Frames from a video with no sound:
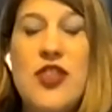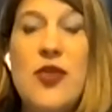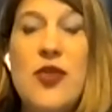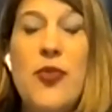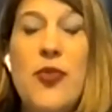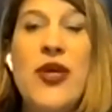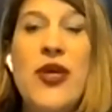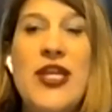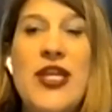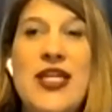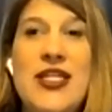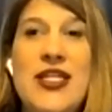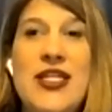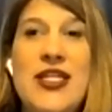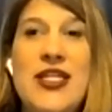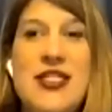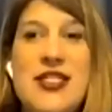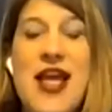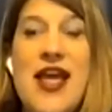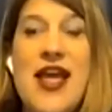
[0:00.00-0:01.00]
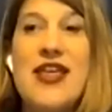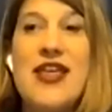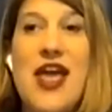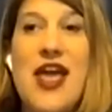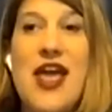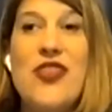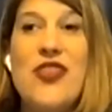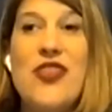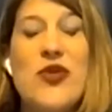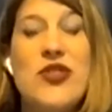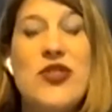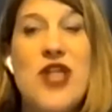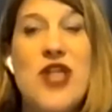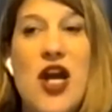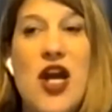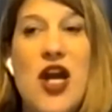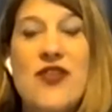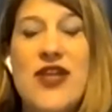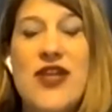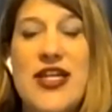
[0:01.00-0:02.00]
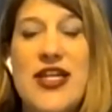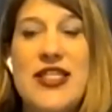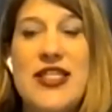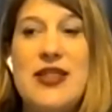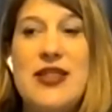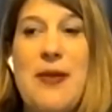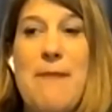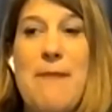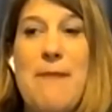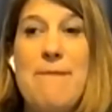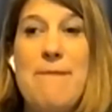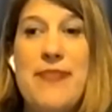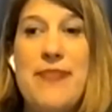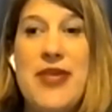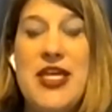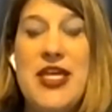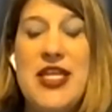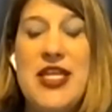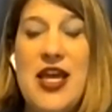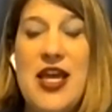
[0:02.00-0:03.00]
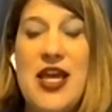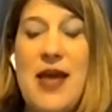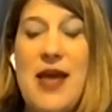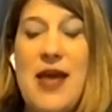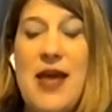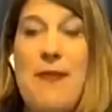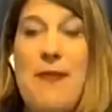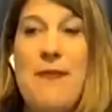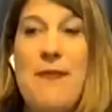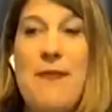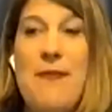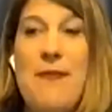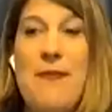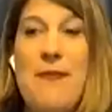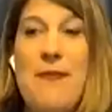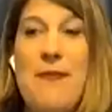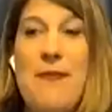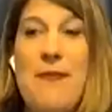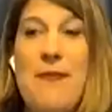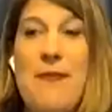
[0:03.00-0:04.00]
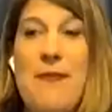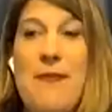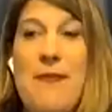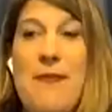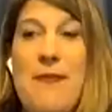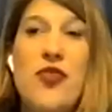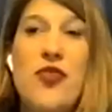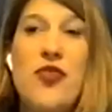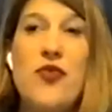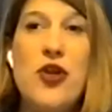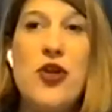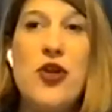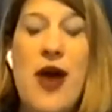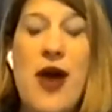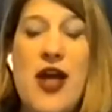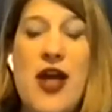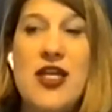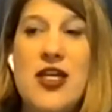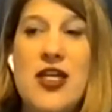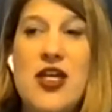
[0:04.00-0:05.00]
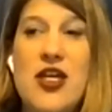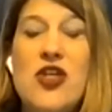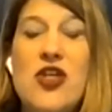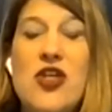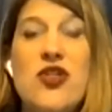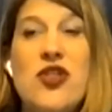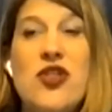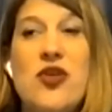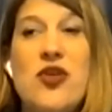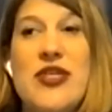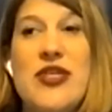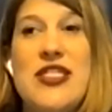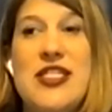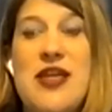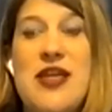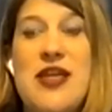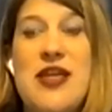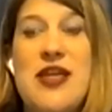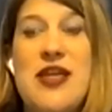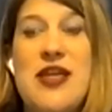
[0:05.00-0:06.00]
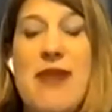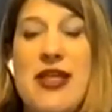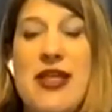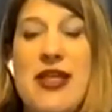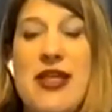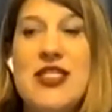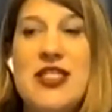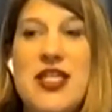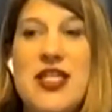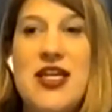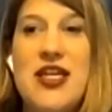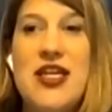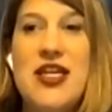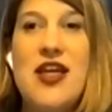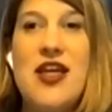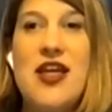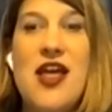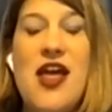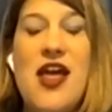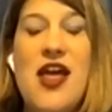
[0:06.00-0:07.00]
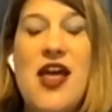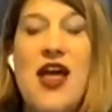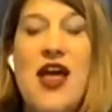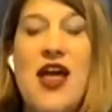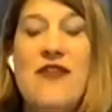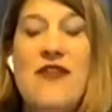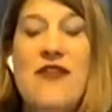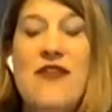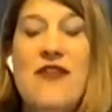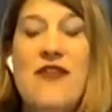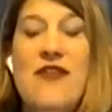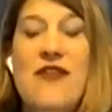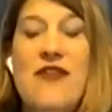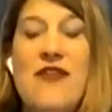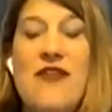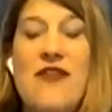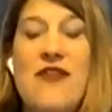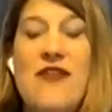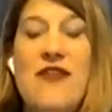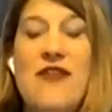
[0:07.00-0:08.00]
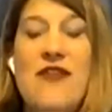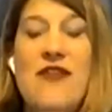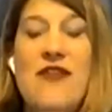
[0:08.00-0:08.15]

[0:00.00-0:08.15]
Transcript: The point is, get those heart rates beating and pump that blood through your body so that we stay mentally and physically